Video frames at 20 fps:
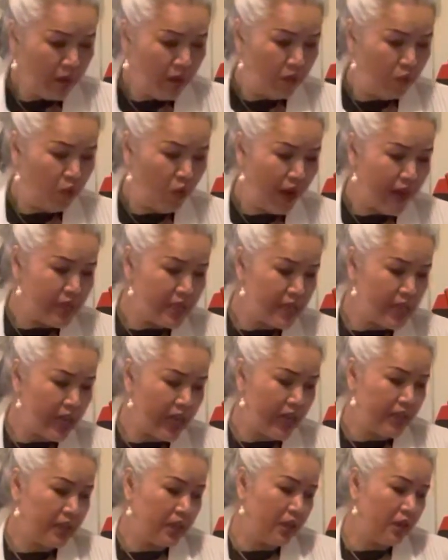one
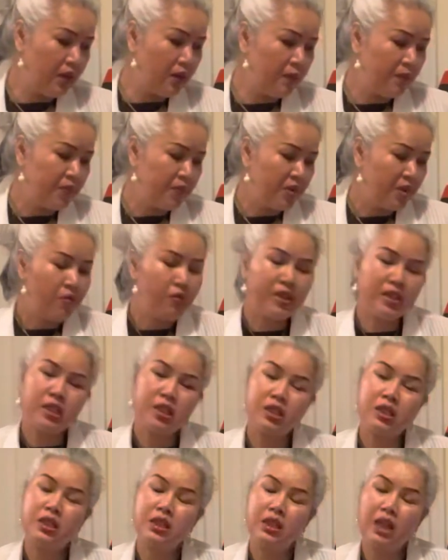channel, when she
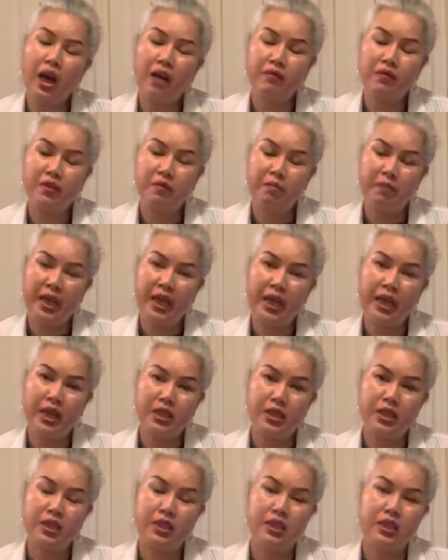start with me and
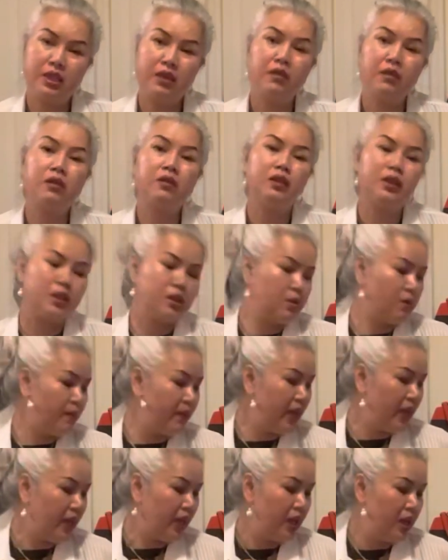she's so good to
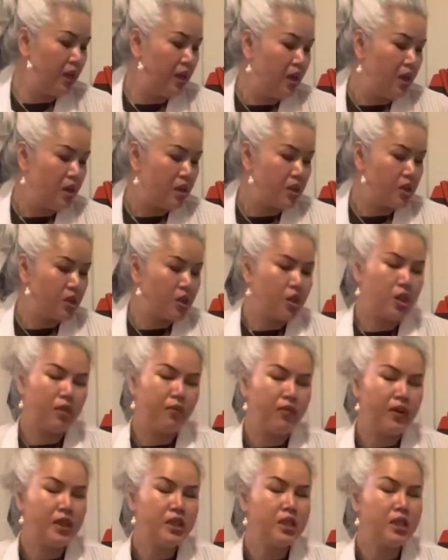me,
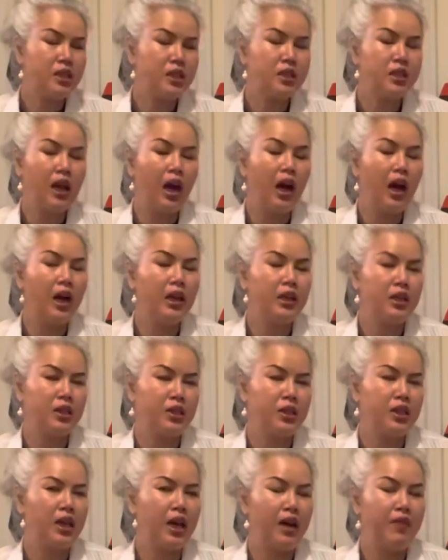when she start,
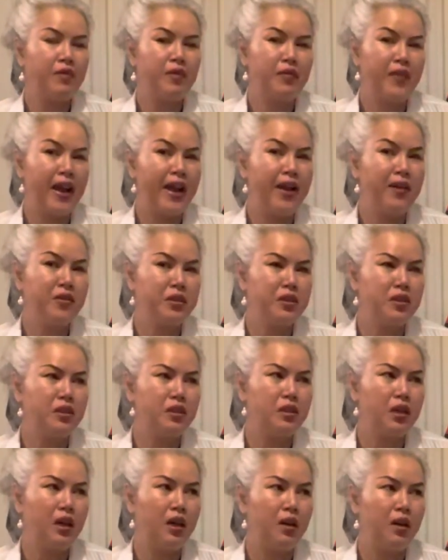she have around
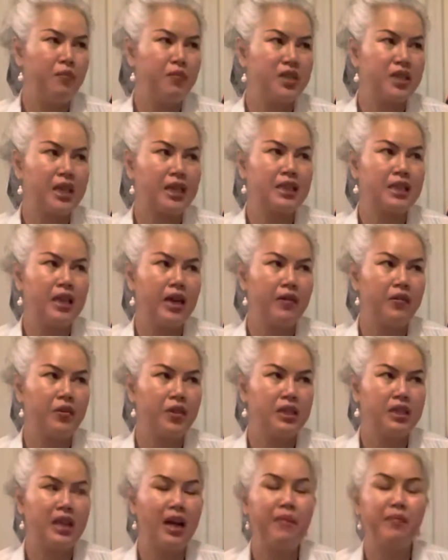
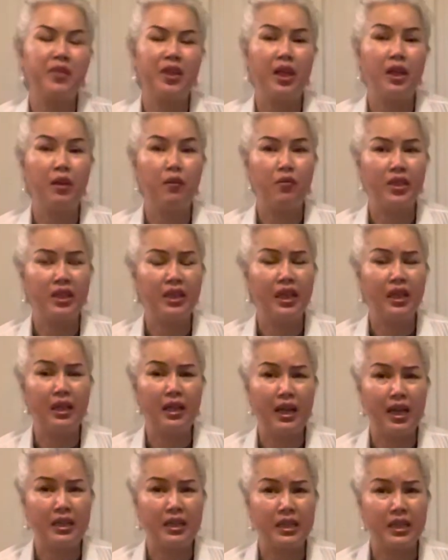600 something within
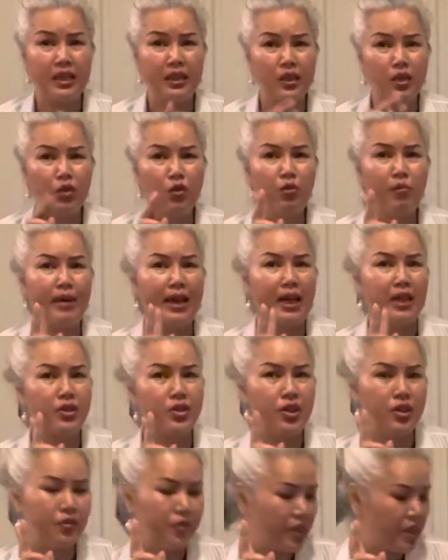less than 2 months.
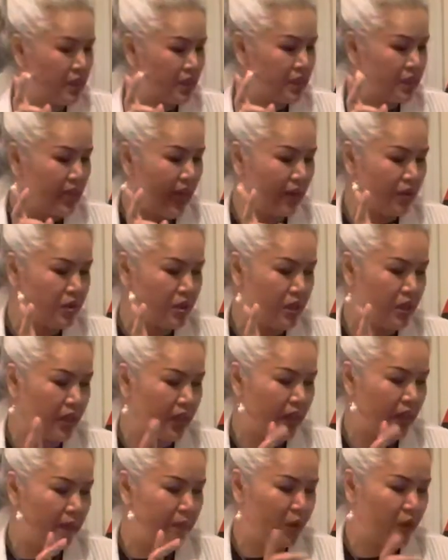She reached 1,000 a
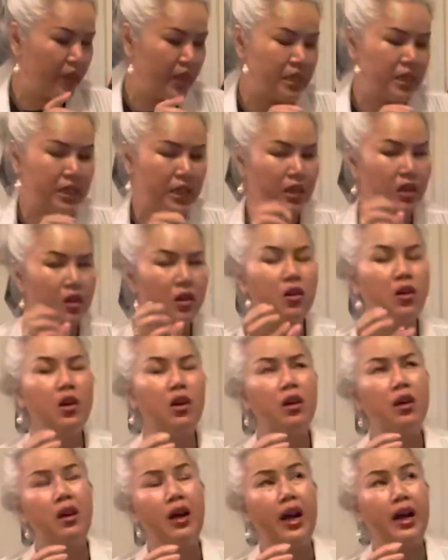couple days ago,
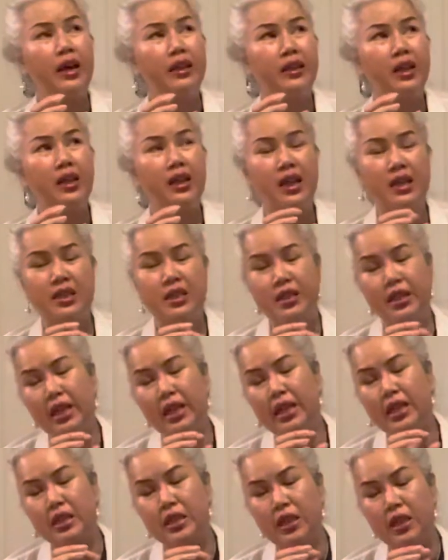I think
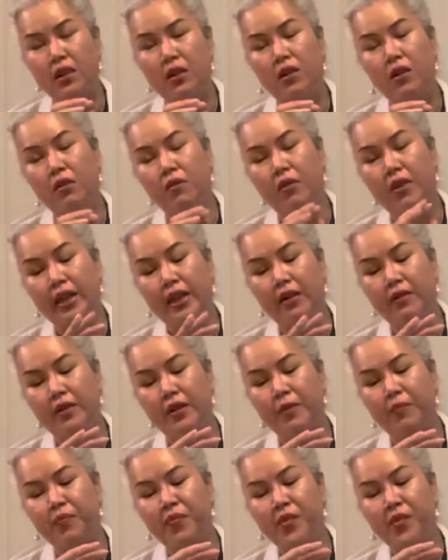yesterday or so, whatever.